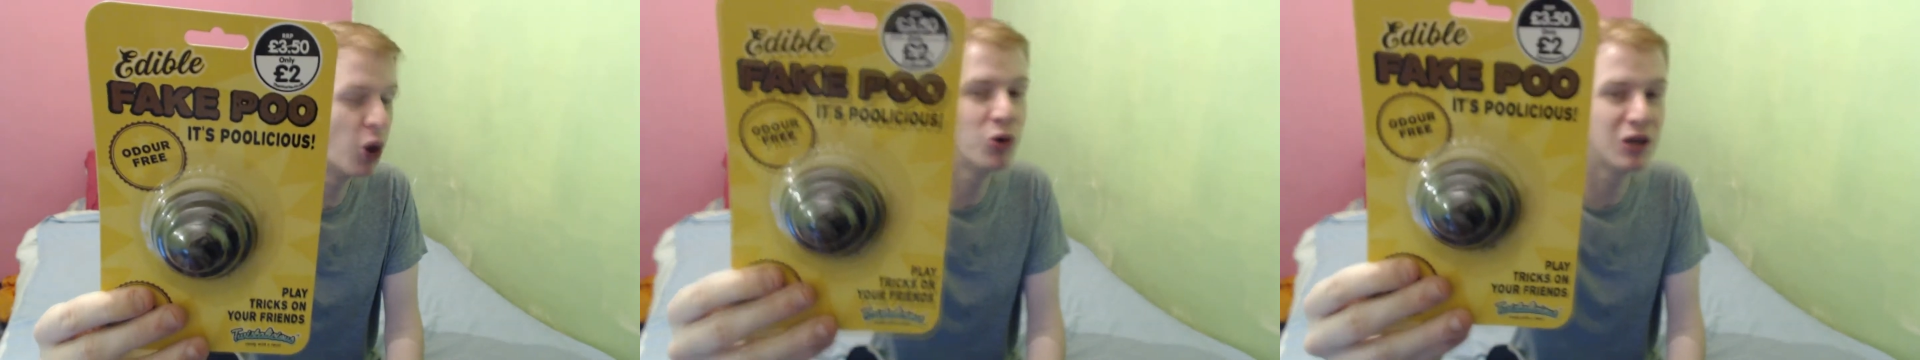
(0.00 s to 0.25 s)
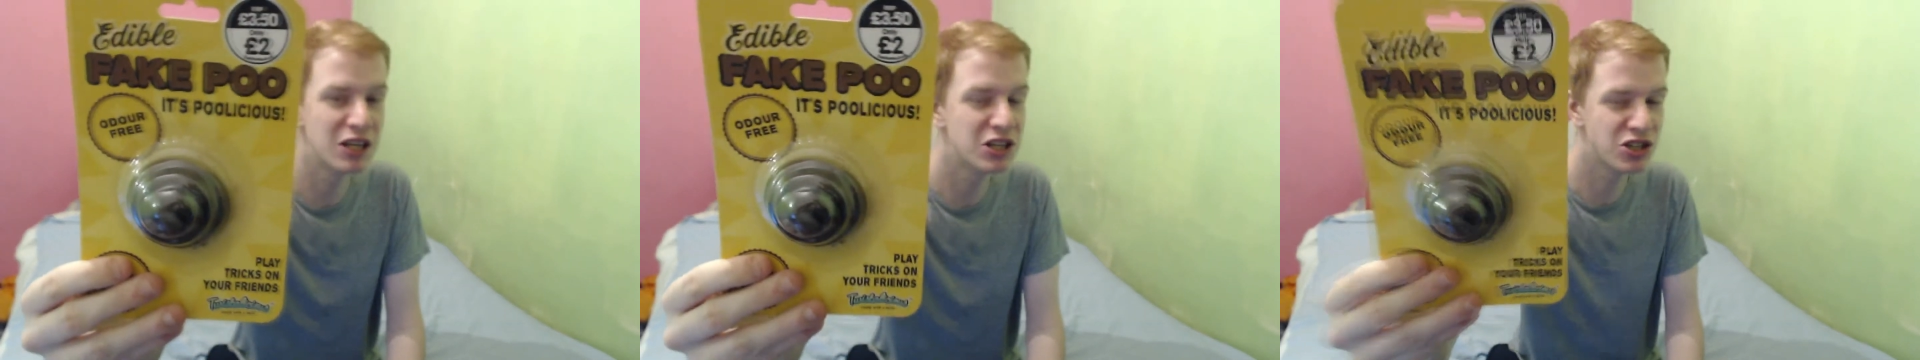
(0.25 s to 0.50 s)

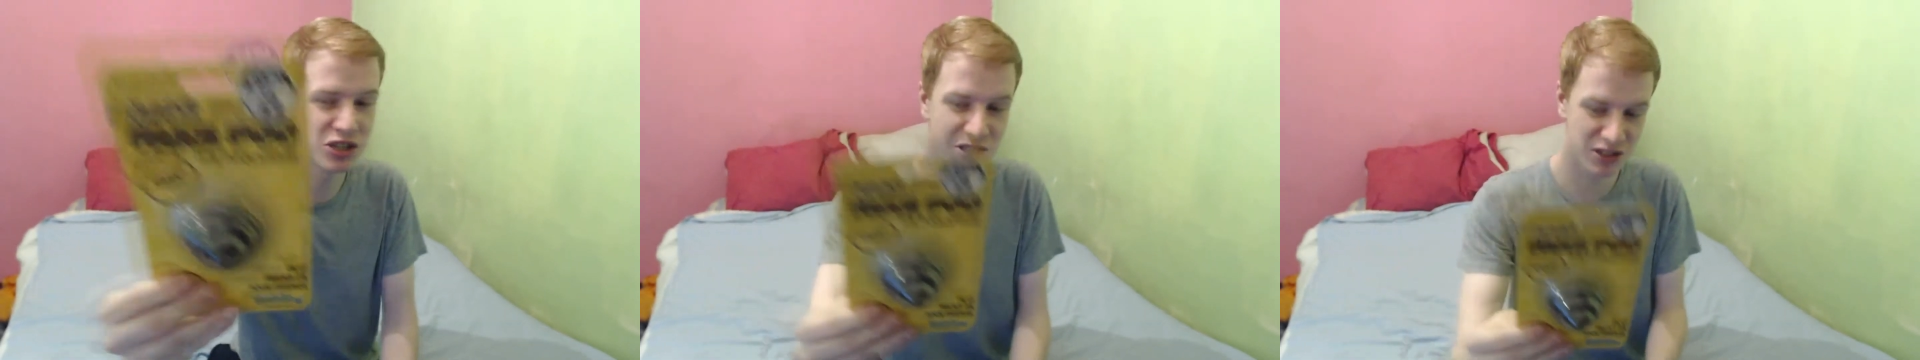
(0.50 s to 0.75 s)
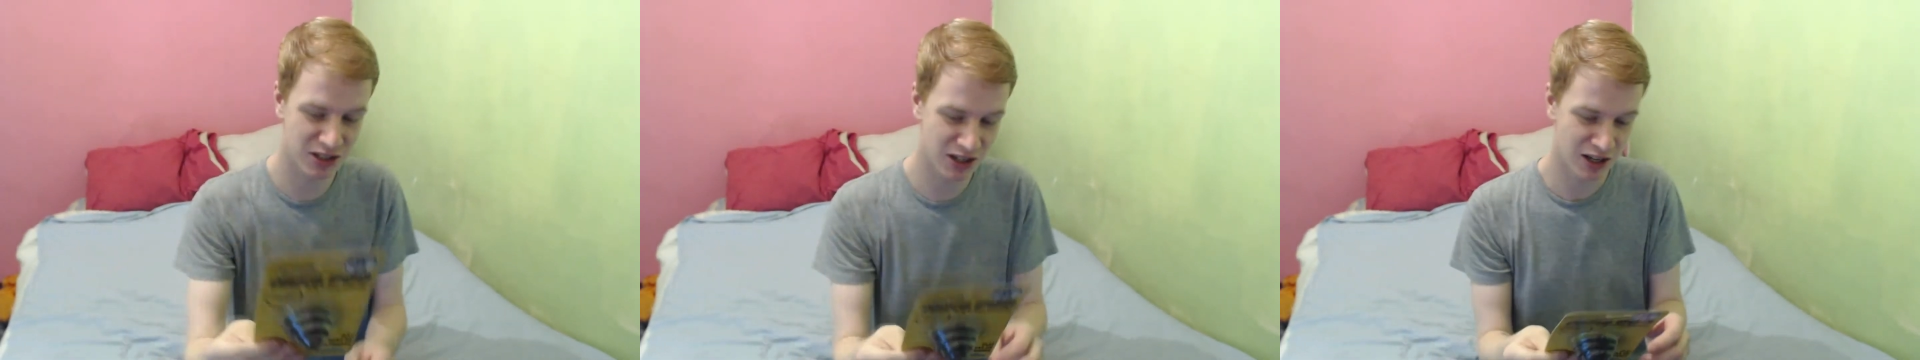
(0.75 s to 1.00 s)

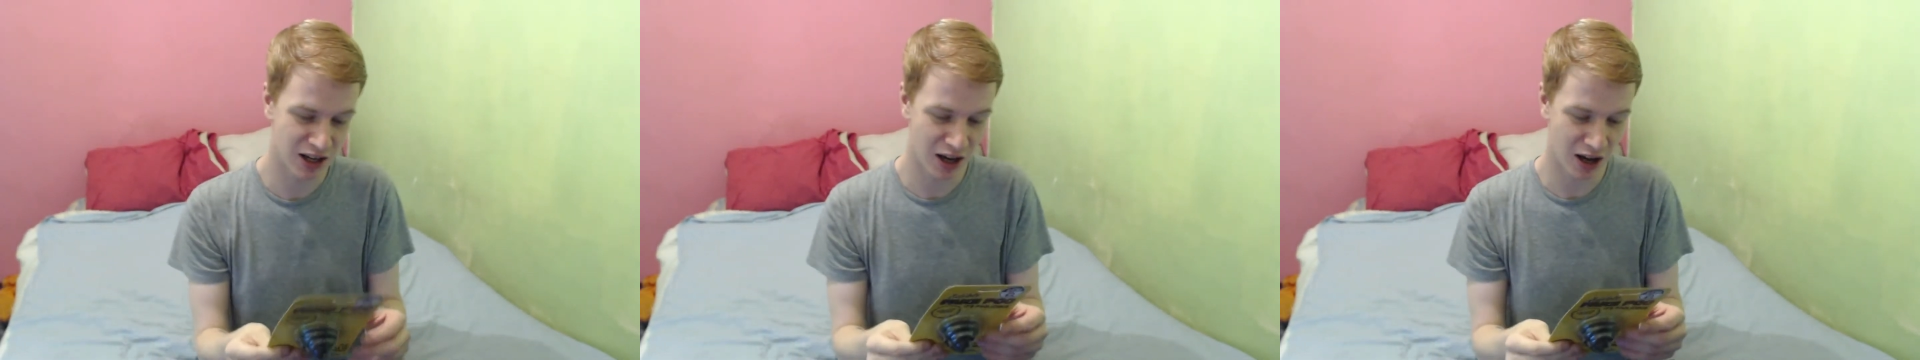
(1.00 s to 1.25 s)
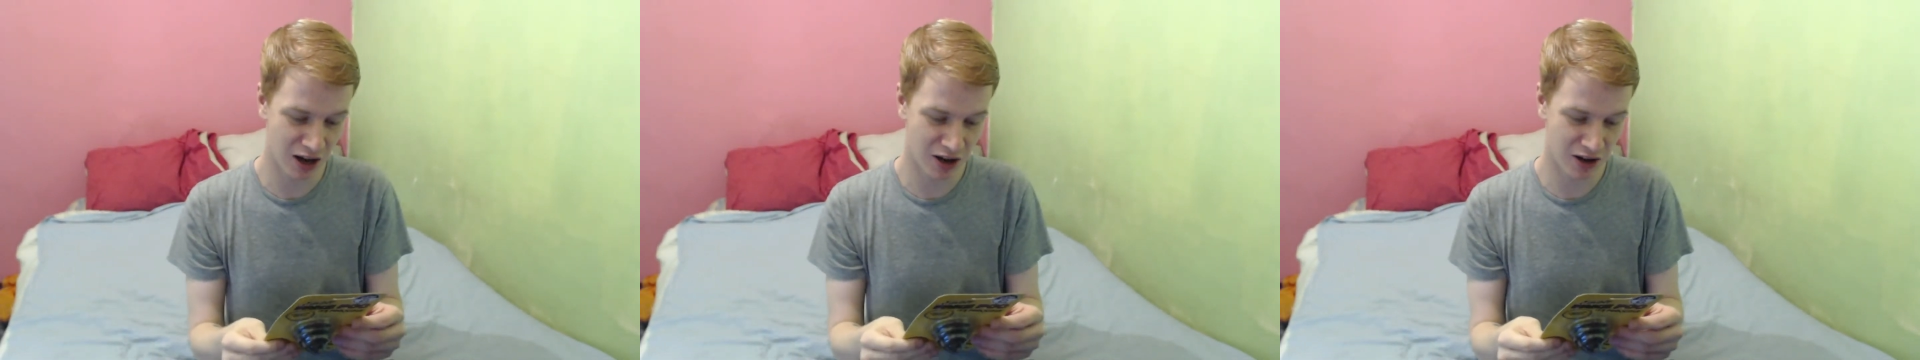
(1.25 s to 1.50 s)
poolicious.
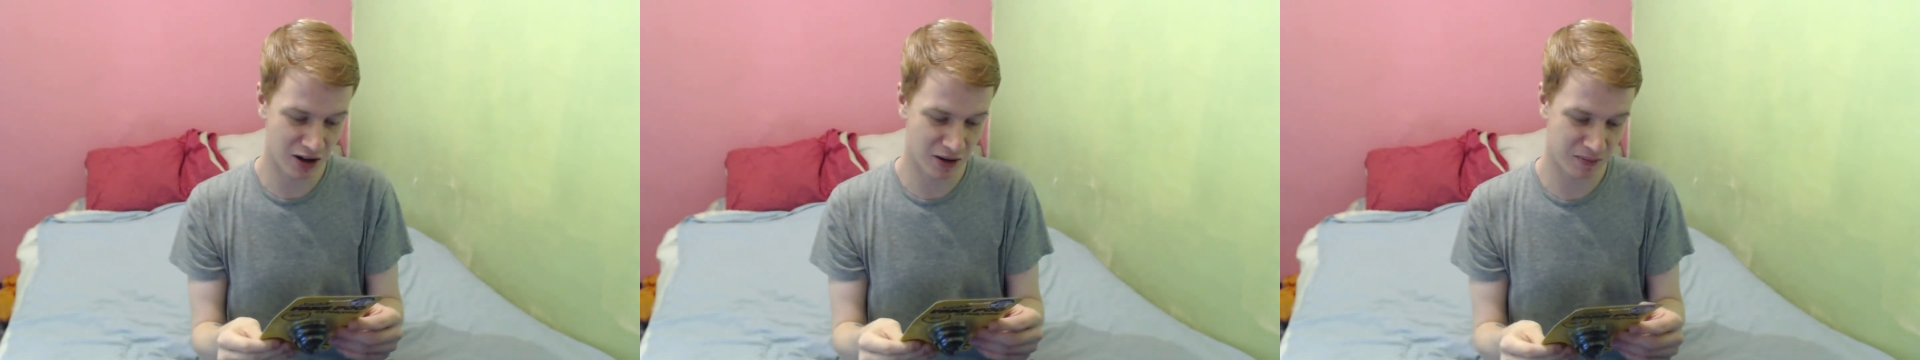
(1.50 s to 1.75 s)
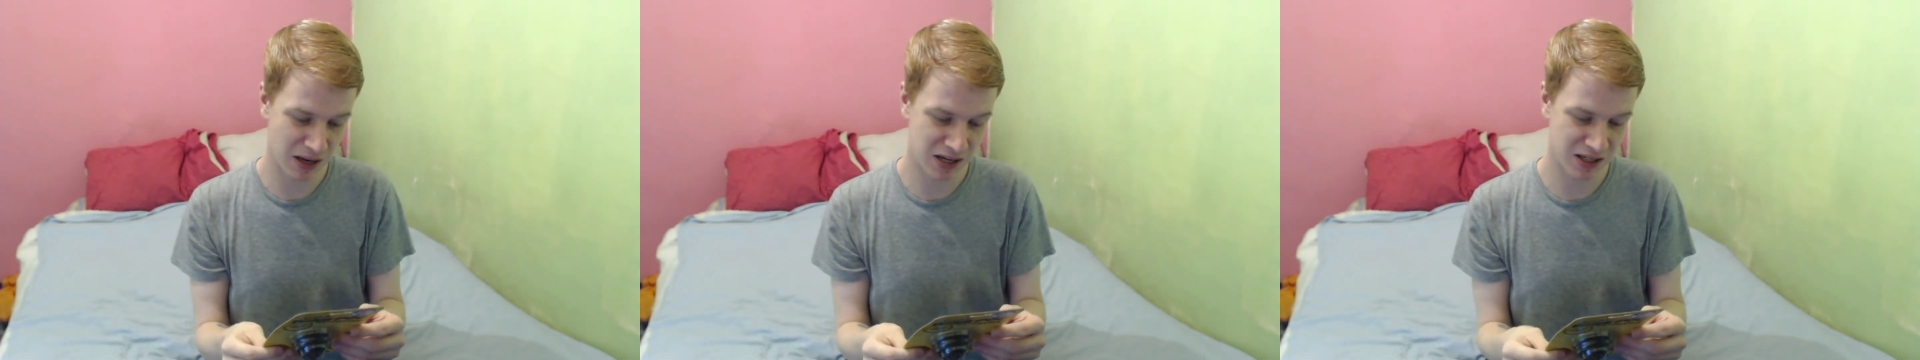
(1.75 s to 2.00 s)

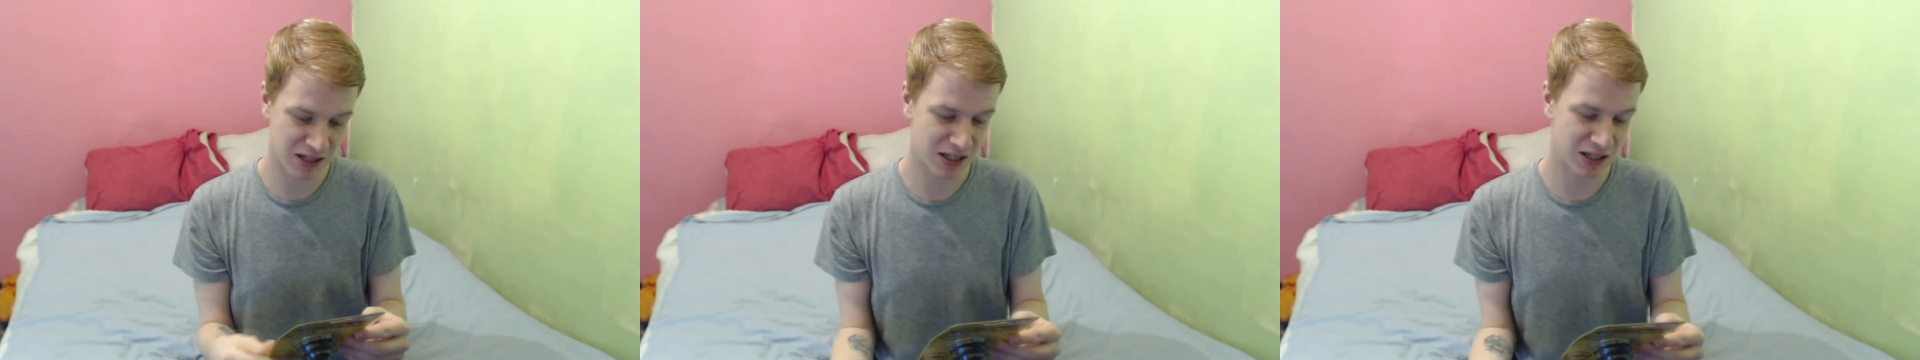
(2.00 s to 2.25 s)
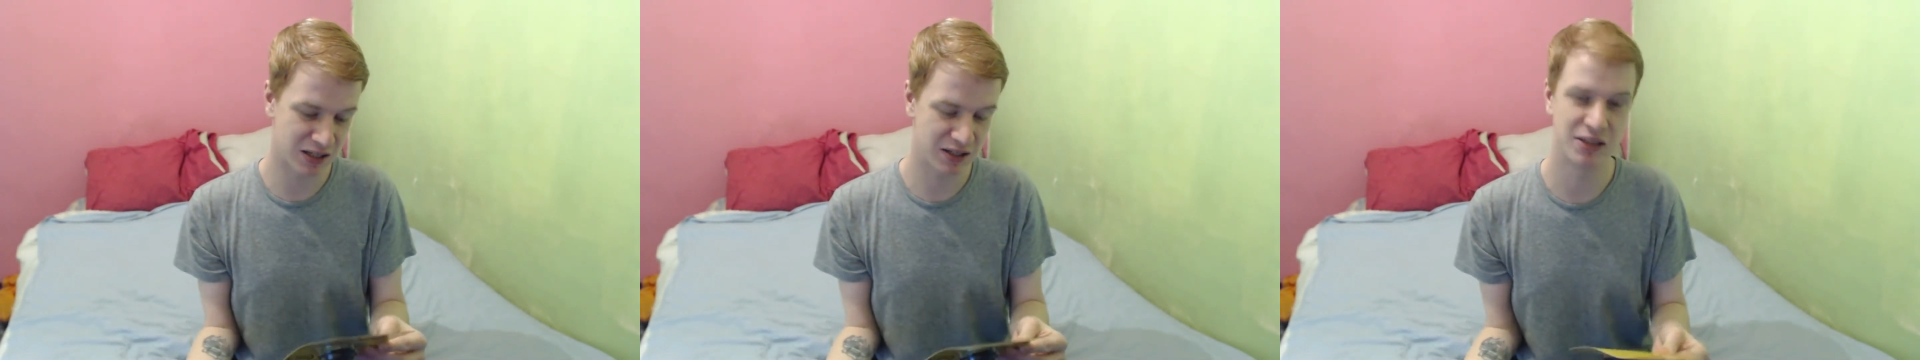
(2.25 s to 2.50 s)

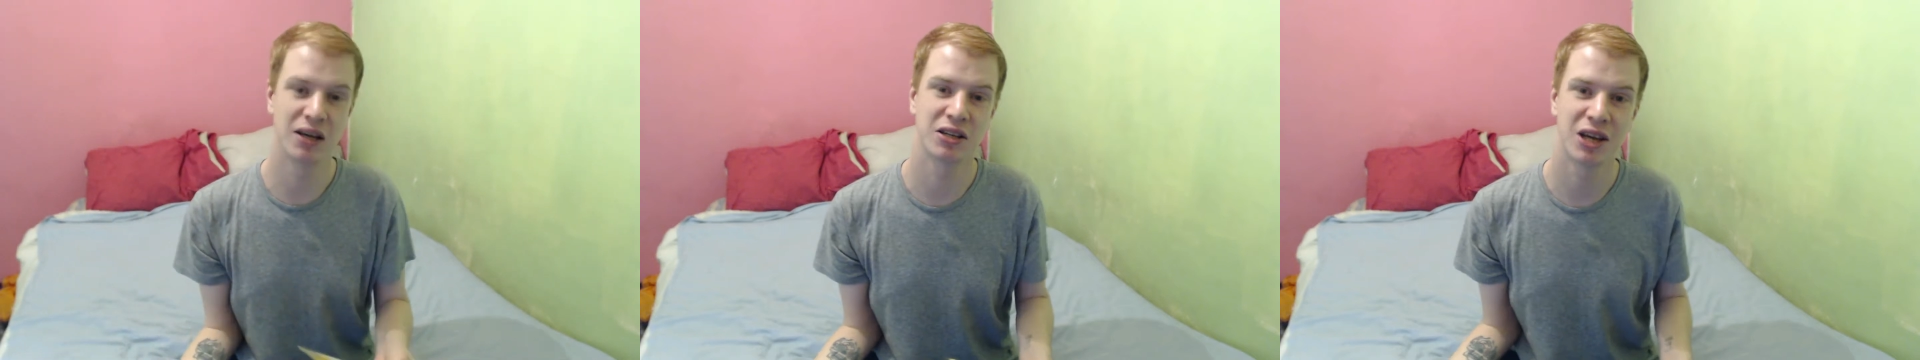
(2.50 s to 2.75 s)
Basically it's a